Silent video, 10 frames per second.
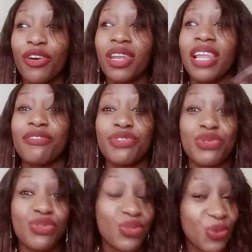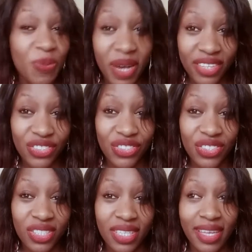God loves you so much
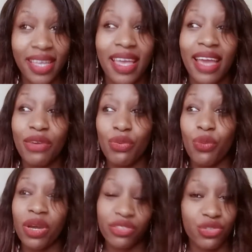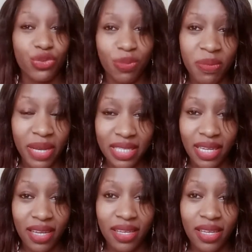and wants you to be
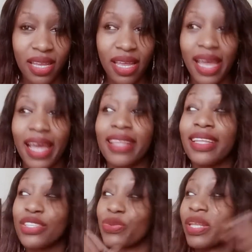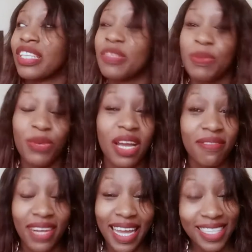better, and that's why these people
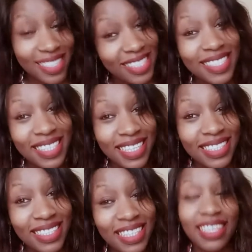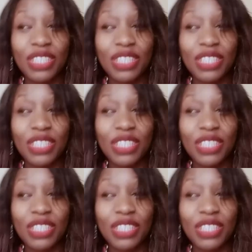have learned these things.